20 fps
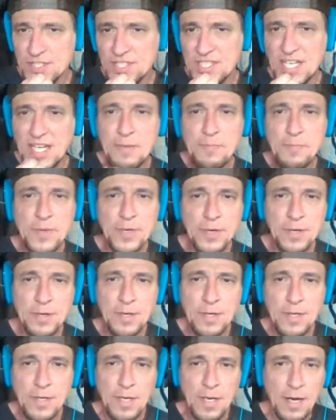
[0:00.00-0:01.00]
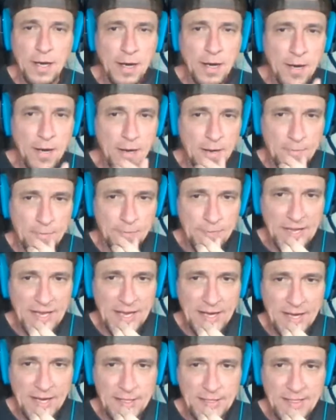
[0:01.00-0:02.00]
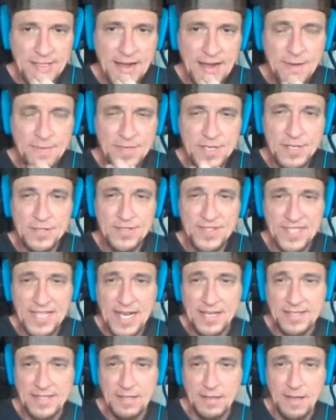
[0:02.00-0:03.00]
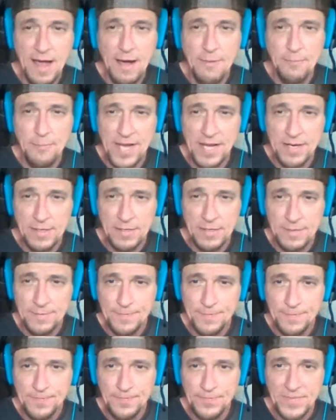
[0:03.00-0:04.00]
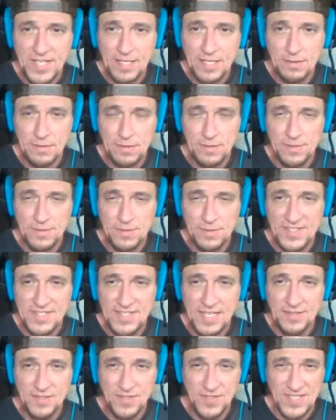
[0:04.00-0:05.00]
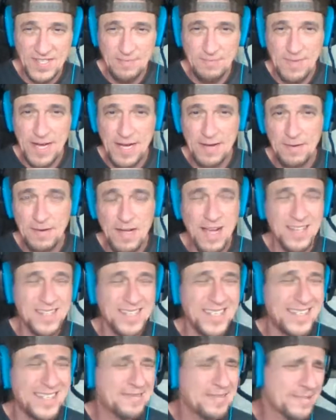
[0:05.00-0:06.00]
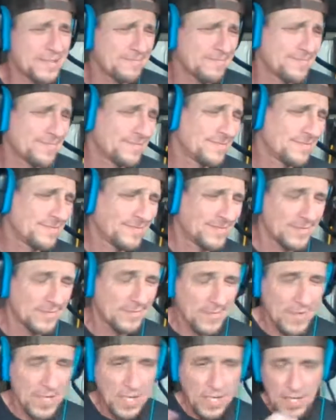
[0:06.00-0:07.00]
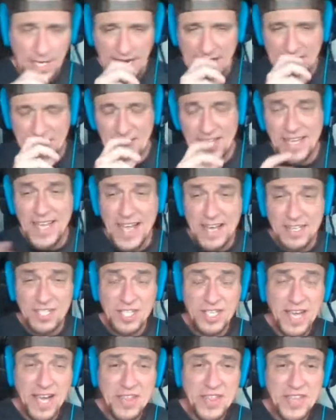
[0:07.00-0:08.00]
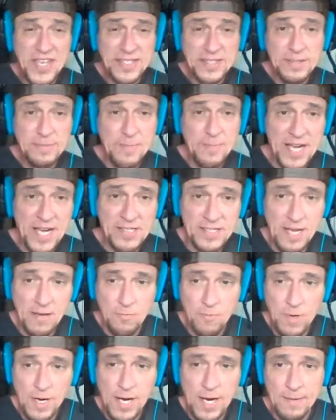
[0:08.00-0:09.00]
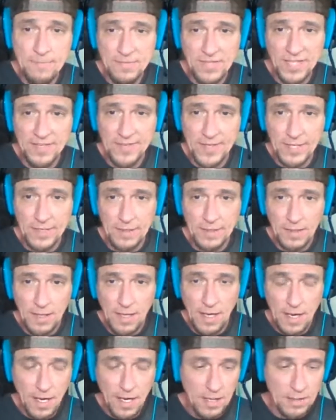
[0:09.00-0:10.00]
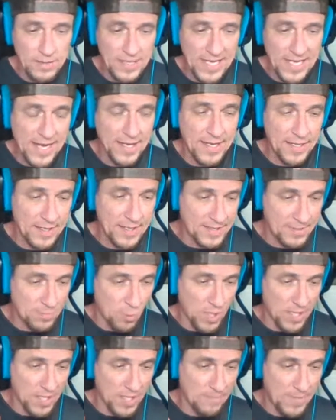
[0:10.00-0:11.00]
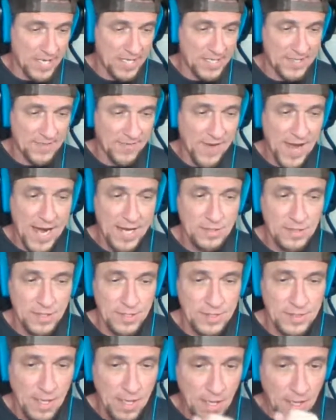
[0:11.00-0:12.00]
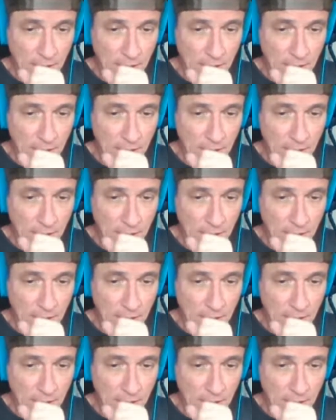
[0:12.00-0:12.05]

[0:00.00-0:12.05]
cheaper, and Domino's tastes a lot better than Little Caesars. In my, I think actually I think it depends on where I'm living. That is one of the biggest factors.